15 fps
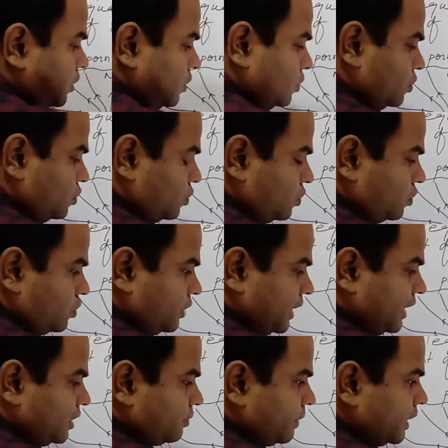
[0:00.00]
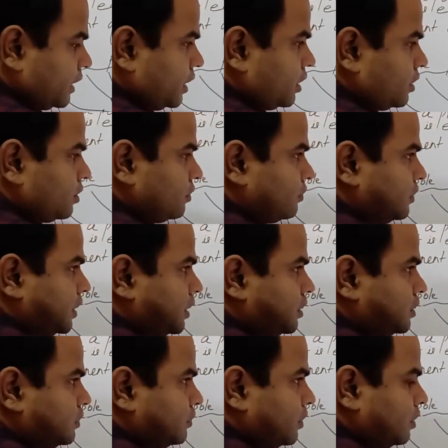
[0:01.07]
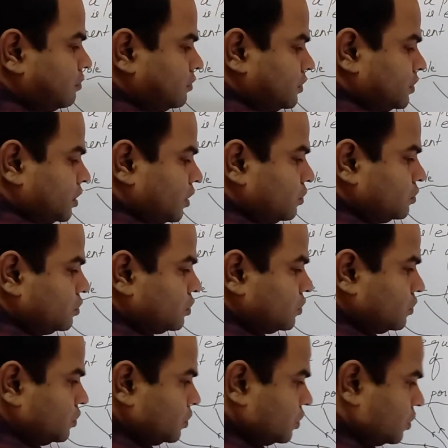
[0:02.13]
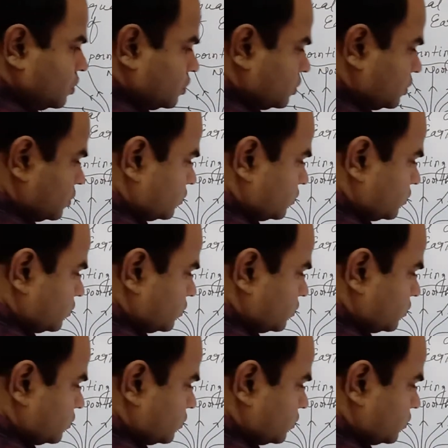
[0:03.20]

So Earth magnet that is from south through north.